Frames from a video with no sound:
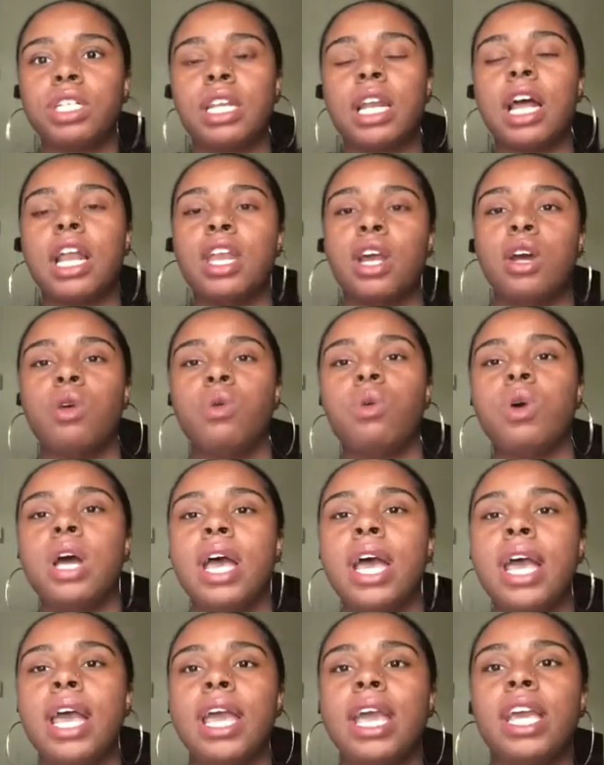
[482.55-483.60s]
And I know
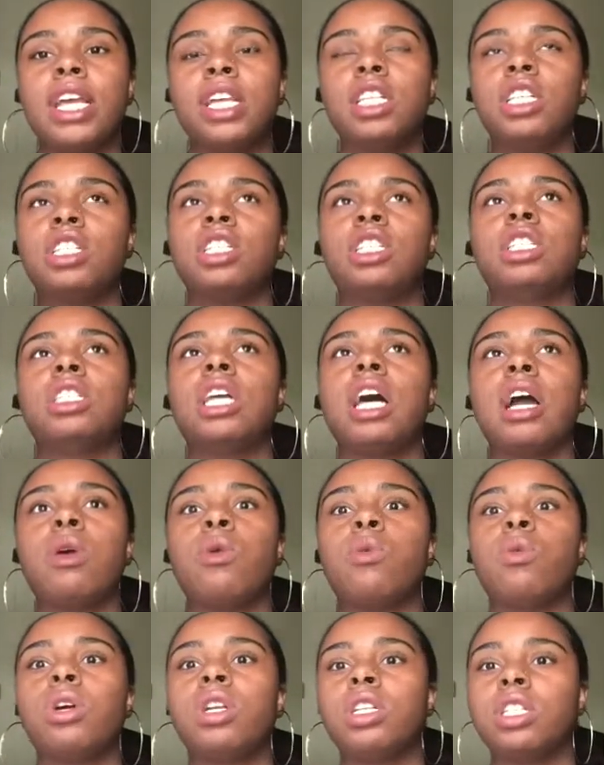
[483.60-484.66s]
English is
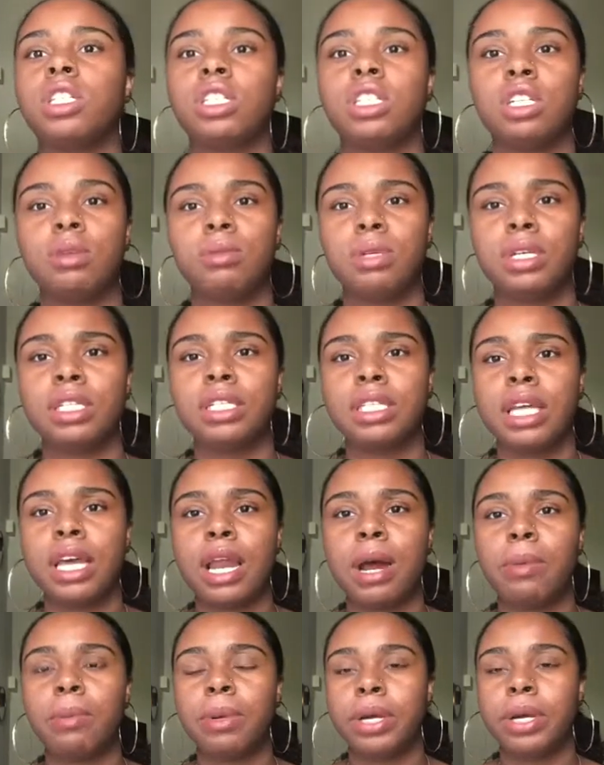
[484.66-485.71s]
like one of the subjects that
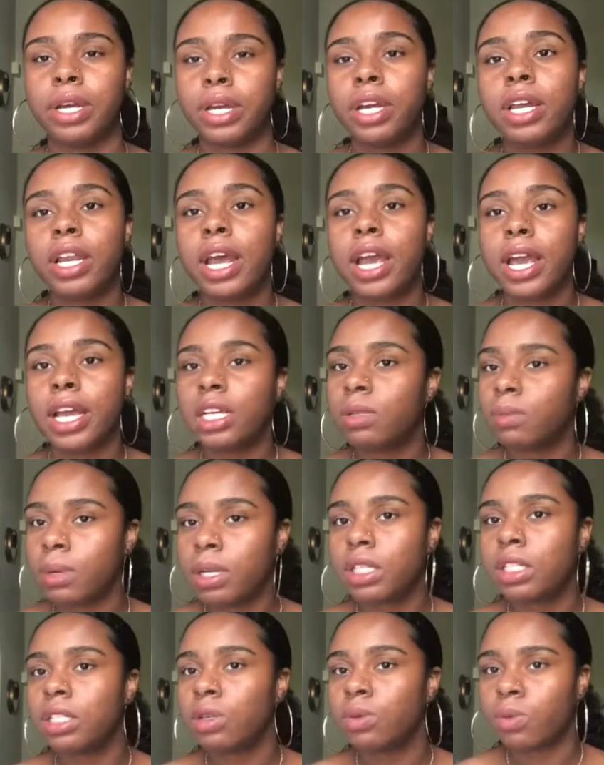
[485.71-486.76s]
I'm good at,
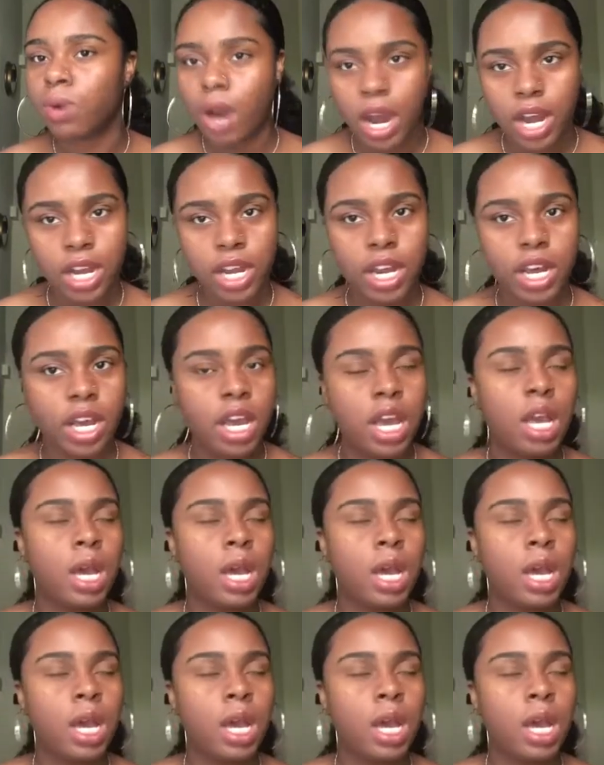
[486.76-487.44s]
especially writing.